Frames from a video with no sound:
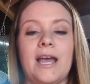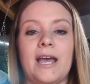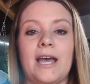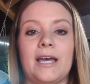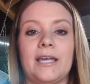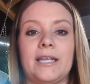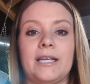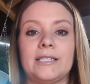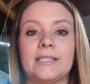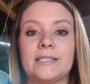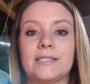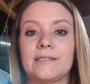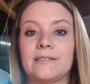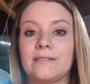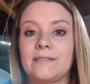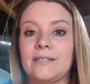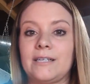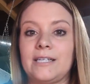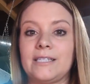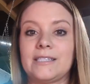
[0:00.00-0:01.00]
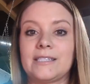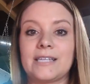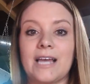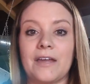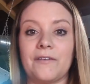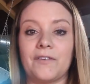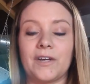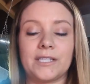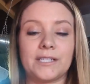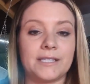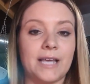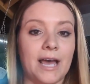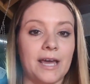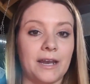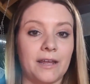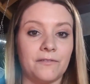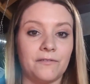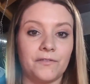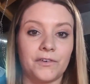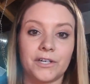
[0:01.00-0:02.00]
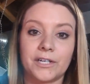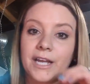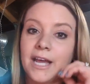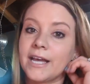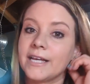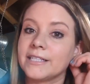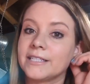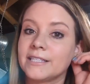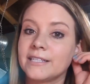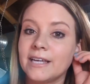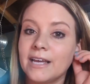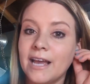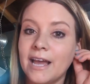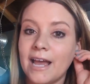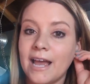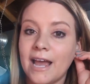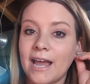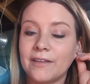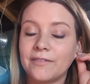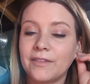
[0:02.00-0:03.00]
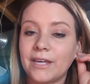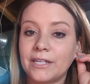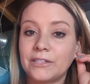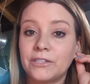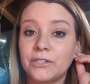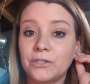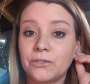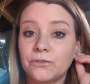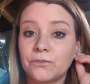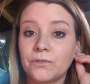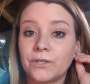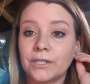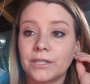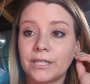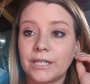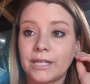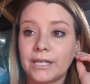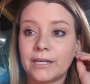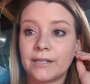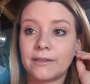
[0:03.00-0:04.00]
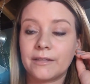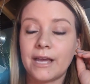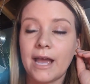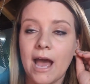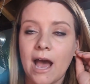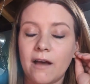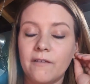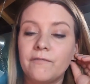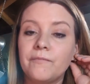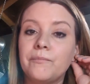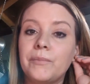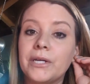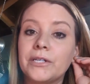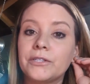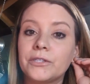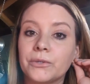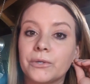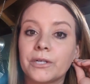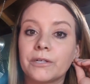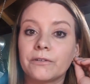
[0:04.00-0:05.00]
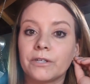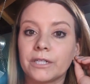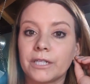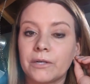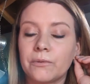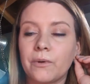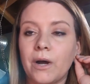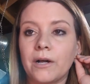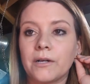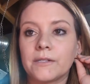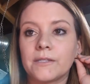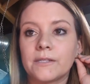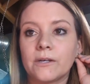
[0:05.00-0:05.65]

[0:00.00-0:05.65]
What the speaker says: and it's kind of a set and forget, and they have been doing really well.